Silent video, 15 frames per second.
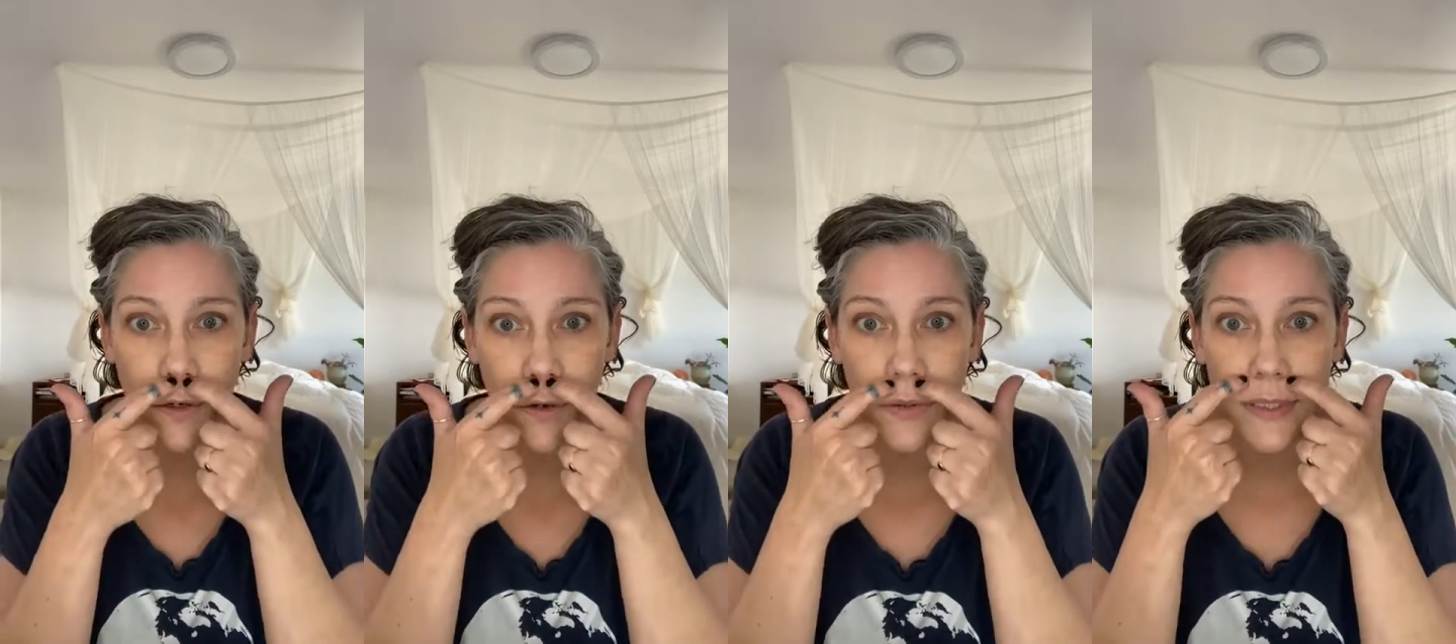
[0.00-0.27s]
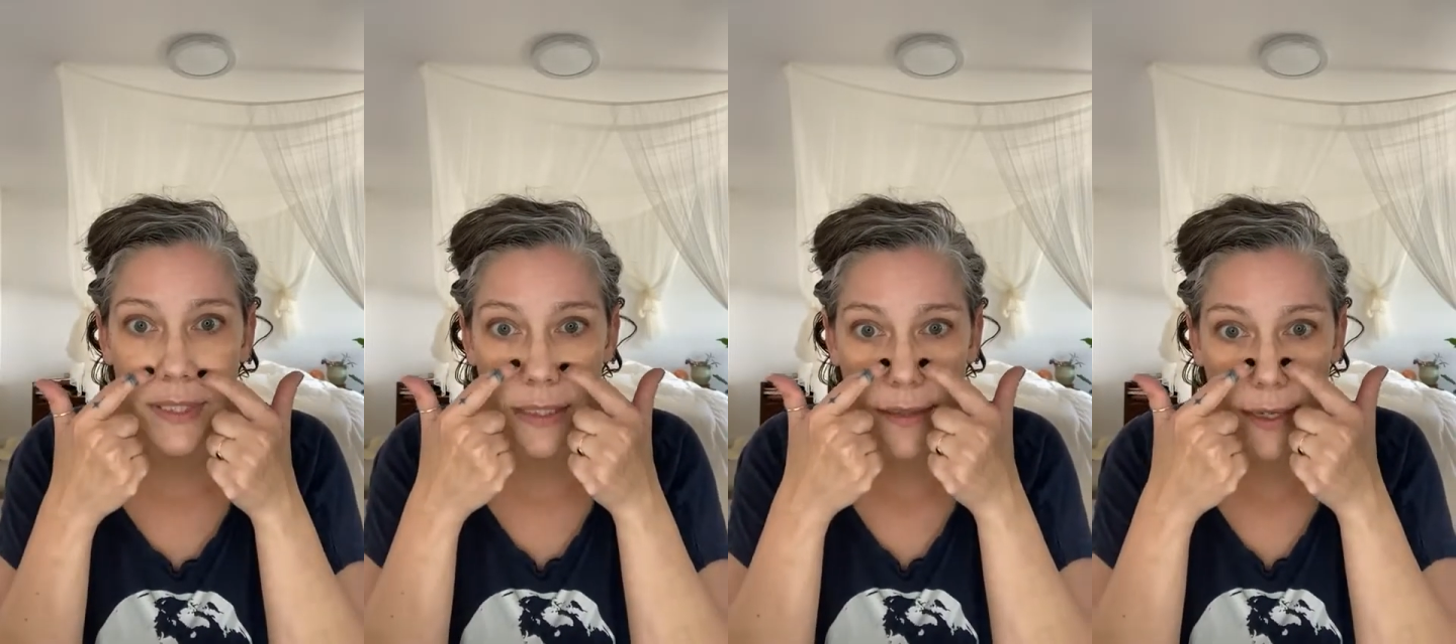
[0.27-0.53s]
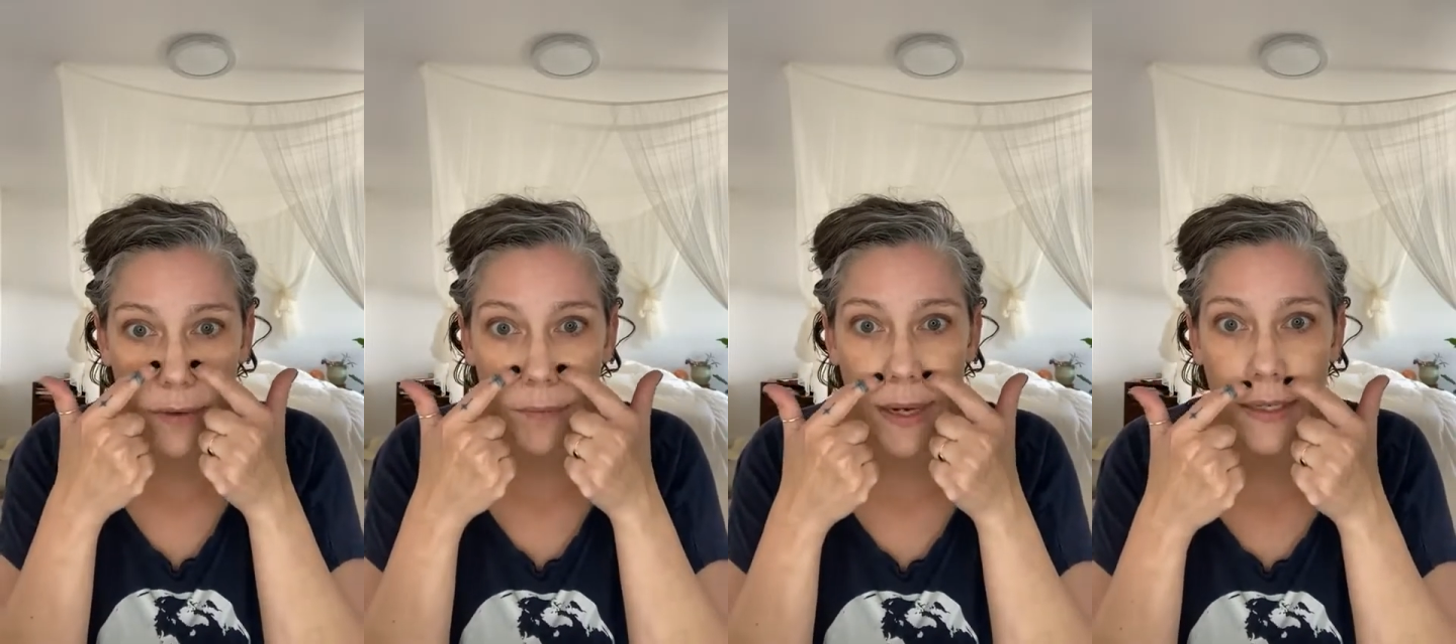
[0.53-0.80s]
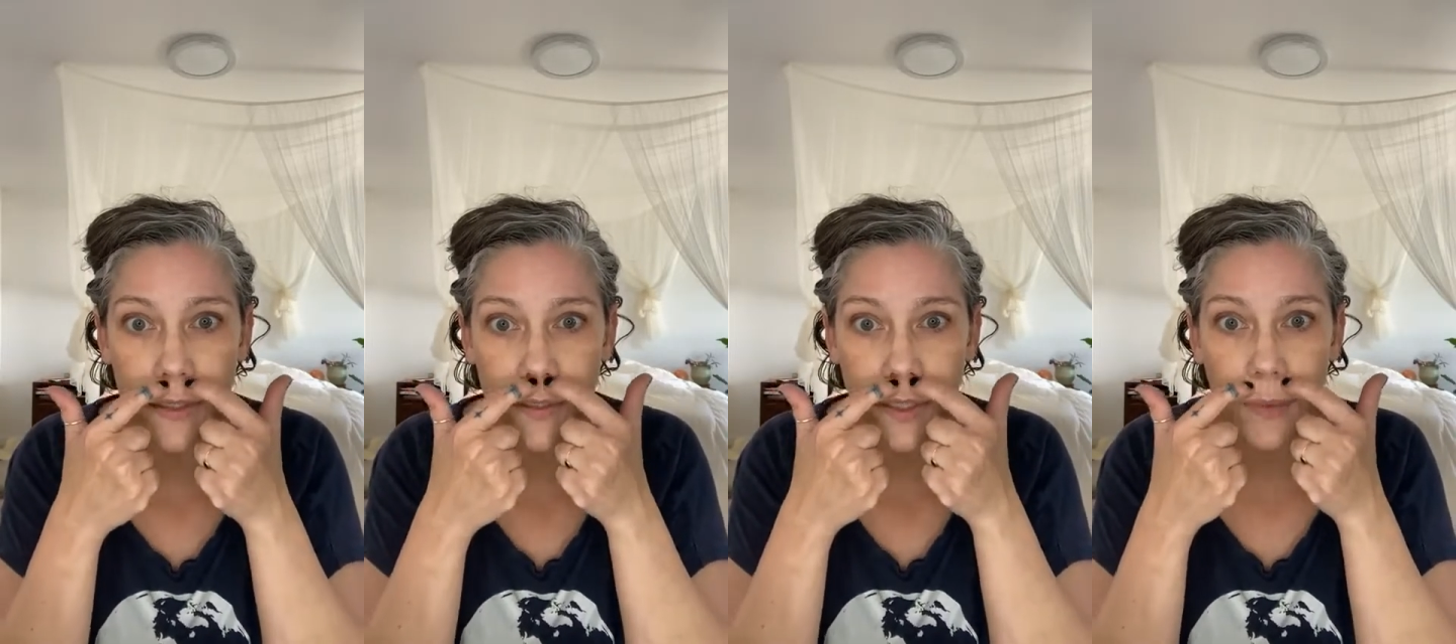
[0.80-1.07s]
noticing like
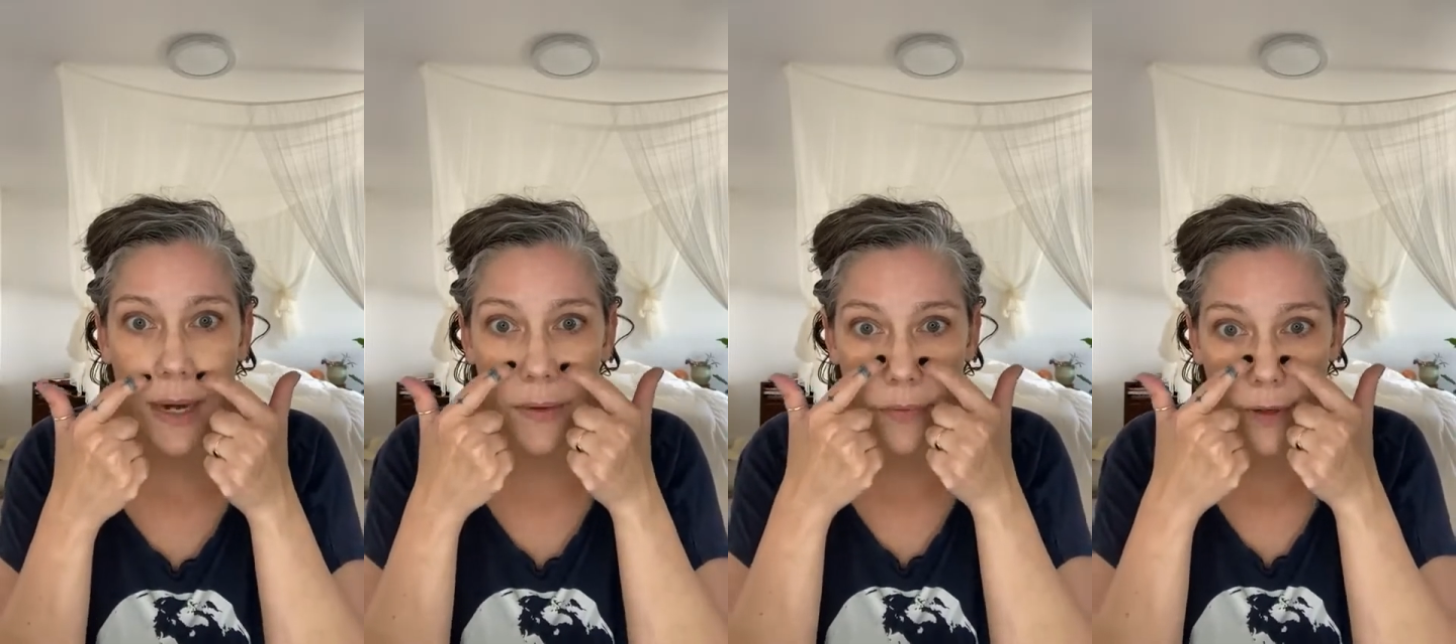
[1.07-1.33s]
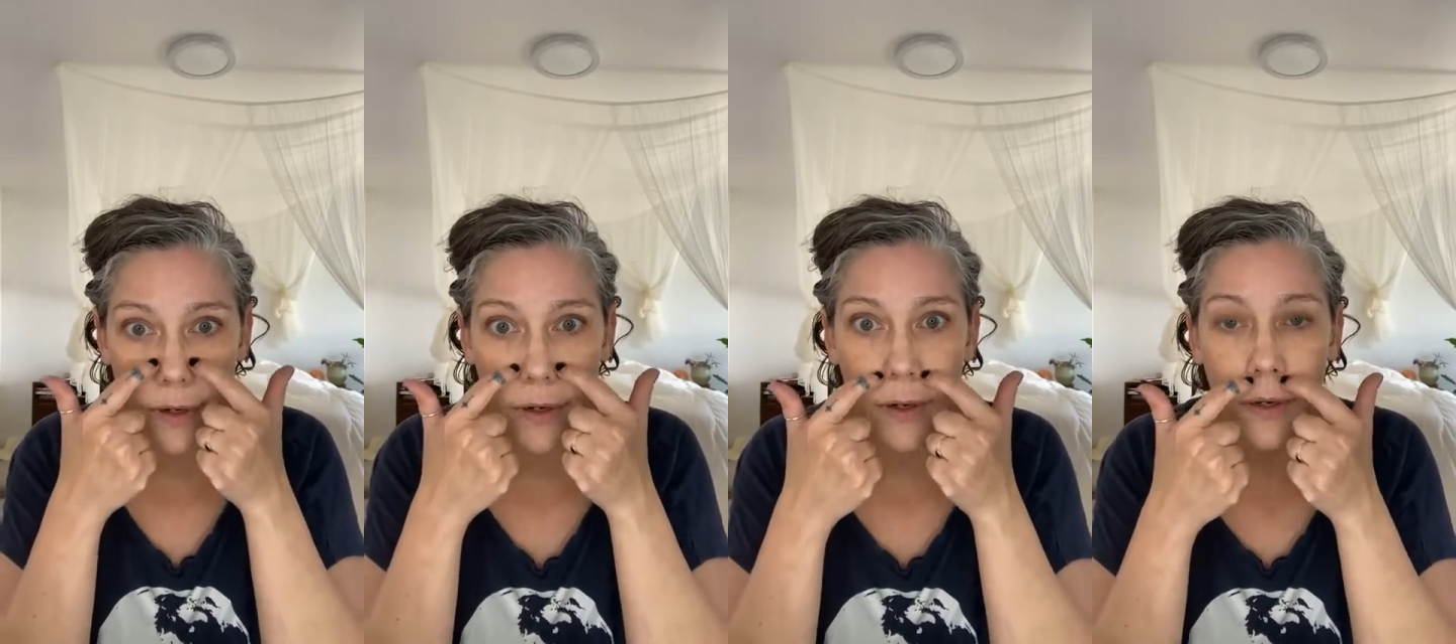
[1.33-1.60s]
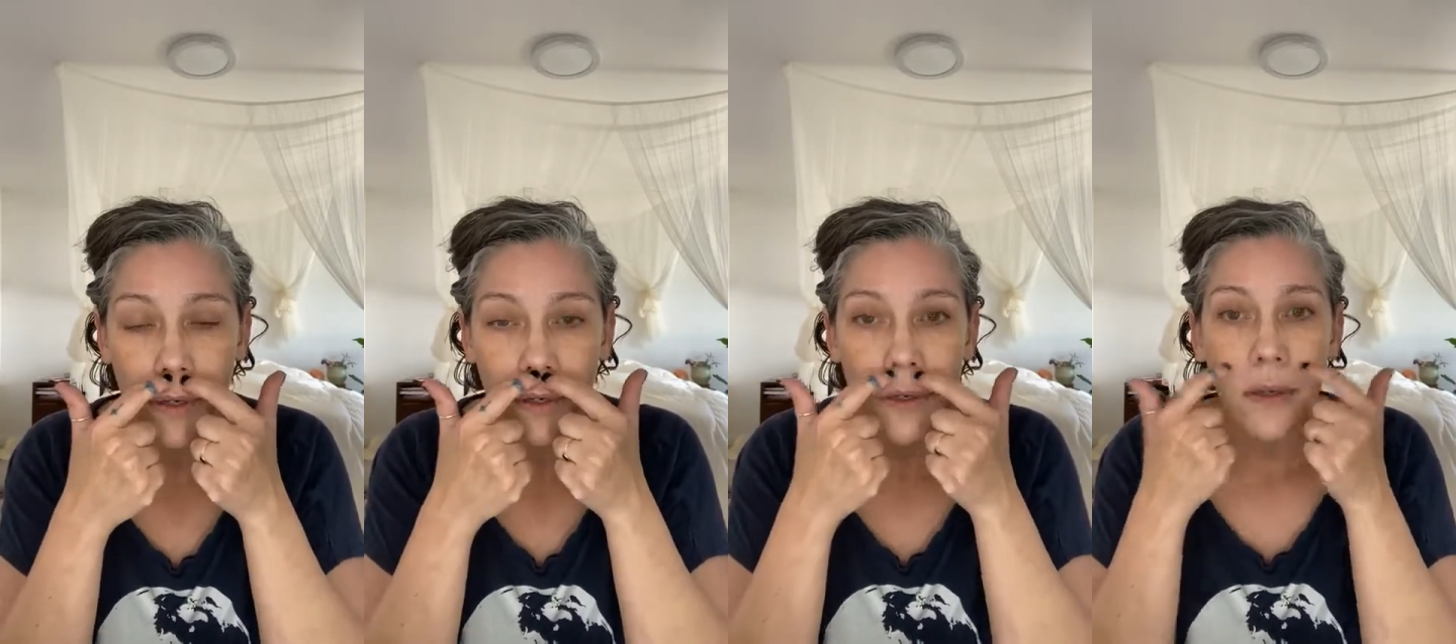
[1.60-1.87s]
redness around their